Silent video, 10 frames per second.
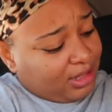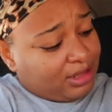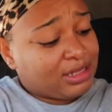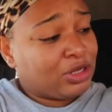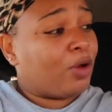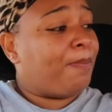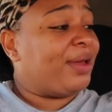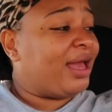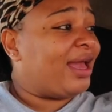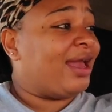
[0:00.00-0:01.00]
This look
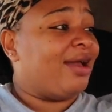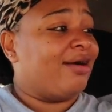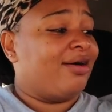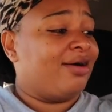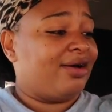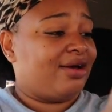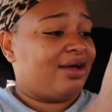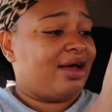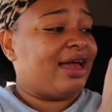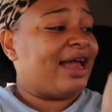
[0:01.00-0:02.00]
big.
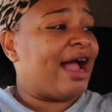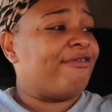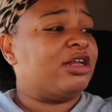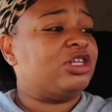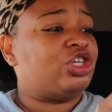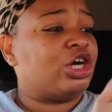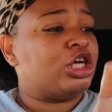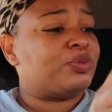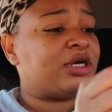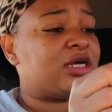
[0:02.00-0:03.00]
I can't really
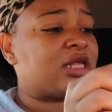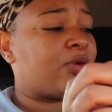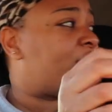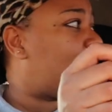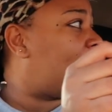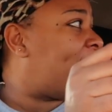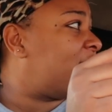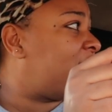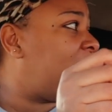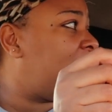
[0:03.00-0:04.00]
judge, because like when you look
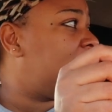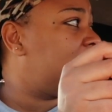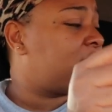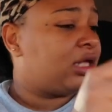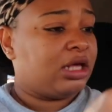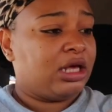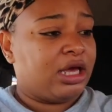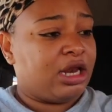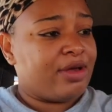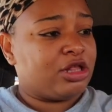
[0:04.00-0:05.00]
at things,
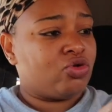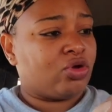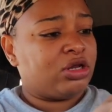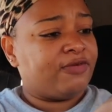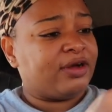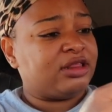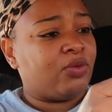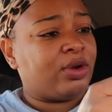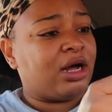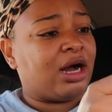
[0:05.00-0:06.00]
it'll be a total different
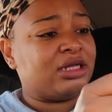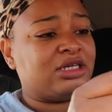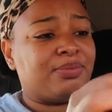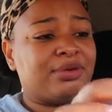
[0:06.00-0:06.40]
thing when it's on you.